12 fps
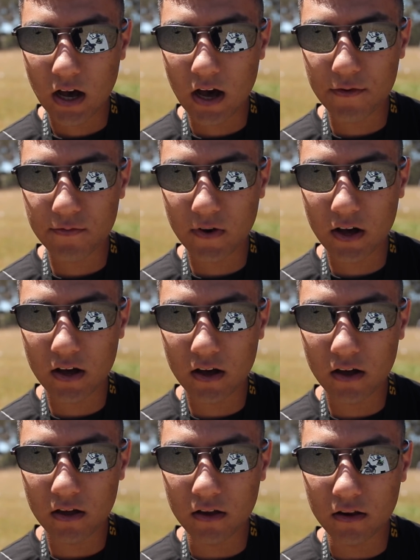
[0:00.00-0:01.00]
I
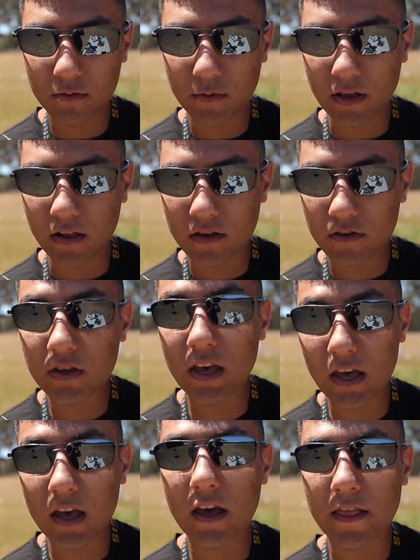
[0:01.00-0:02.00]
find... Wait,
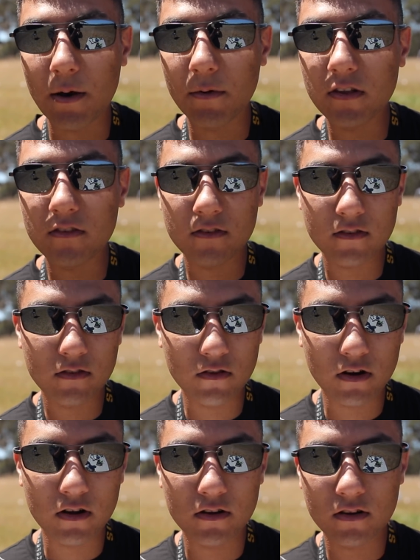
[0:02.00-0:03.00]
yeah, that one's
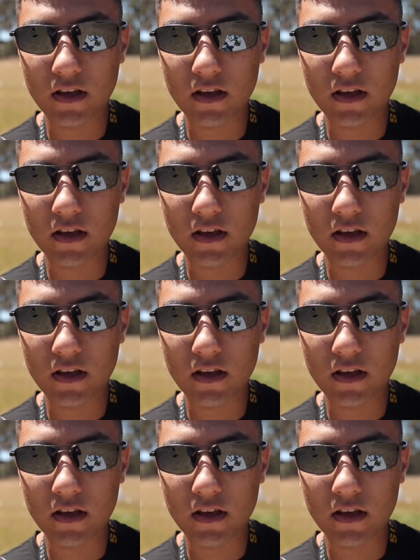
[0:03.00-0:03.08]
not